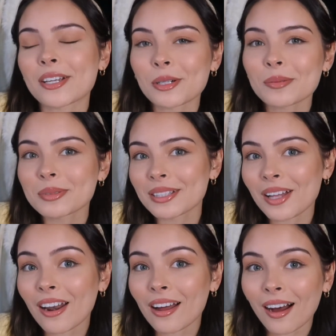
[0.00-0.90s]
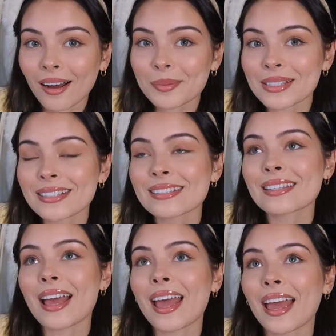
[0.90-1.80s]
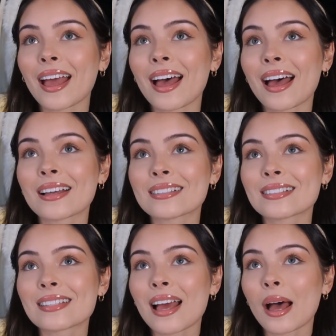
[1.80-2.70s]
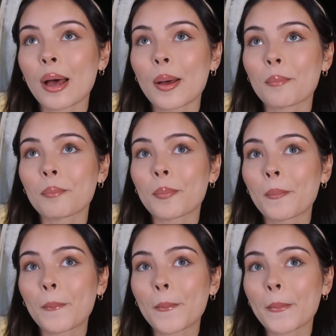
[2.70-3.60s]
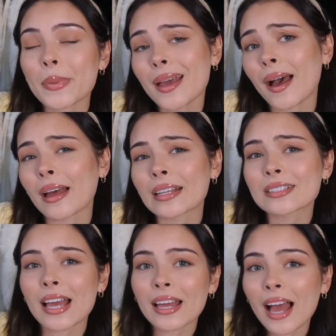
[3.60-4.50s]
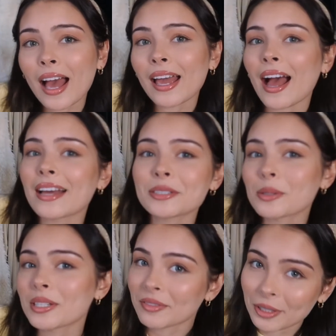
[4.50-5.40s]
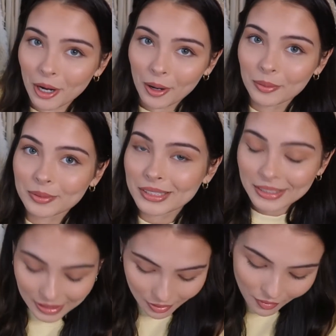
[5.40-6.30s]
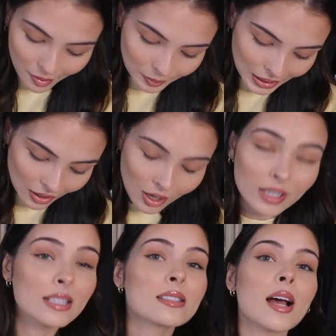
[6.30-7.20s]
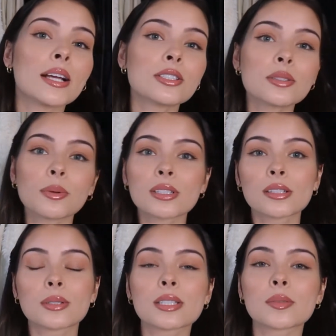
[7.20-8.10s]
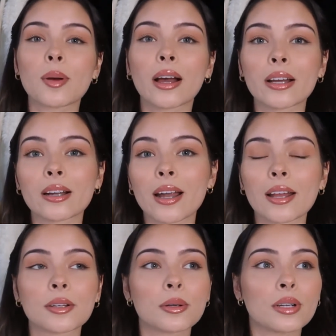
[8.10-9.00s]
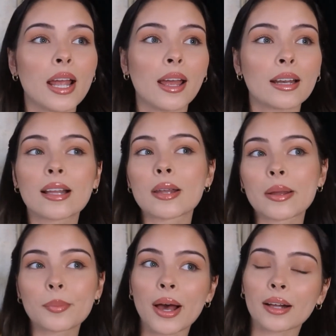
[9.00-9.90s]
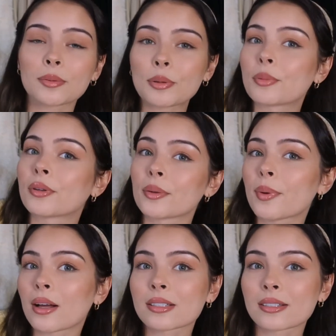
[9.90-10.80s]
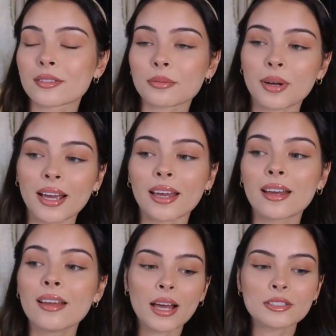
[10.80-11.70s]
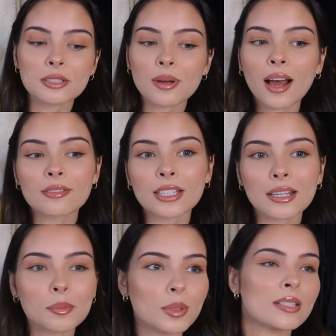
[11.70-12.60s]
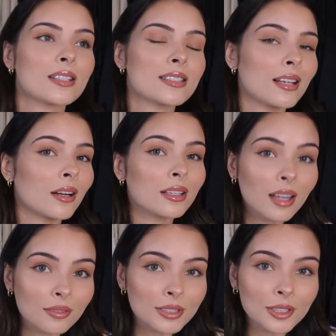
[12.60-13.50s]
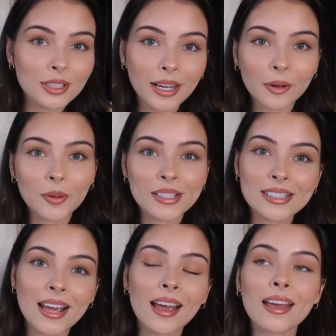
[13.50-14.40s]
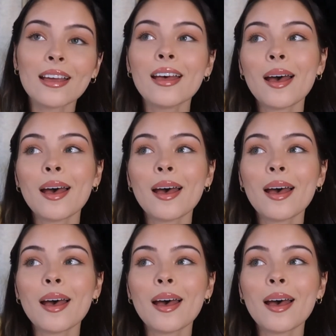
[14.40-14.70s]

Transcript: grew up with a lot of hobbies, and yeah, I don't even know. If I'm being honest, I just want to inspire and create and impact people in a positive way. I do have like a business that I'd love to create one day,